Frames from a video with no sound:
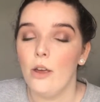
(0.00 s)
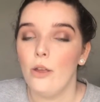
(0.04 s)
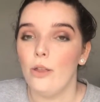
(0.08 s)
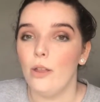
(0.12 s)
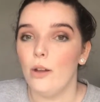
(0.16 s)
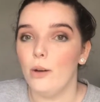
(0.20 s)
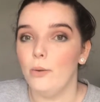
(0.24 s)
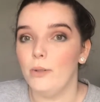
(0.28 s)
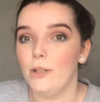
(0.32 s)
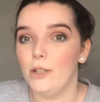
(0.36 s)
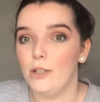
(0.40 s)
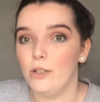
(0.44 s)

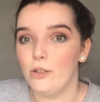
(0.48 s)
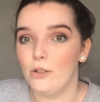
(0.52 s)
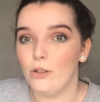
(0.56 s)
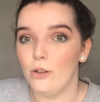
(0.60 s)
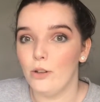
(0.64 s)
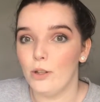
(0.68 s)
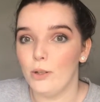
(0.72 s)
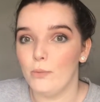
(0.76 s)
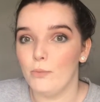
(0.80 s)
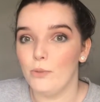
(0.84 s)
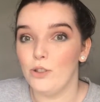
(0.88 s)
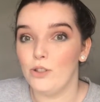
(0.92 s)
though it is
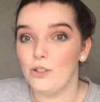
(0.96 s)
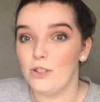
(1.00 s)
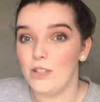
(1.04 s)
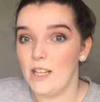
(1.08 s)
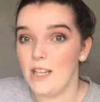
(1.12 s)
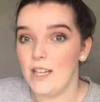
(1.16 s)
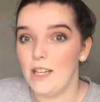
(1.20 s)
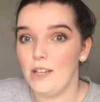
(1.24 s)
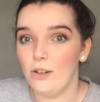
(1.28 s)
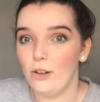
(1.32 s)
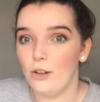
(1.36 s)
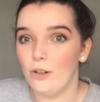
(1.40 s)
not the most
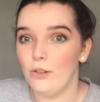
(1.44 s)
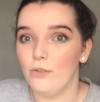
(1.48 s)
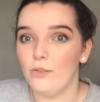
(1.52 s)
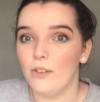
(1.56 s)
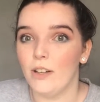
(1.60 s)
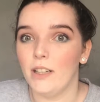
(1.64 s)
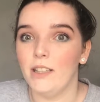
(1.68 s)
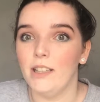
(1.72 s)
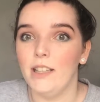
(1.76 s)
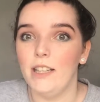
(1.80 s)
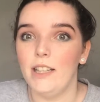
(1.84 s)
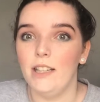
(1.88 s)

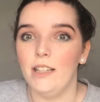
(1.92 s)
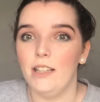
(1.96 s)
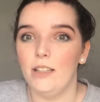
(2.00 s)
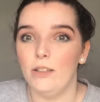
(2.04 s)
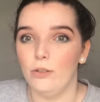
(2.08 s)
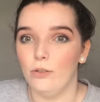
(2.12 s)
eco-friendly,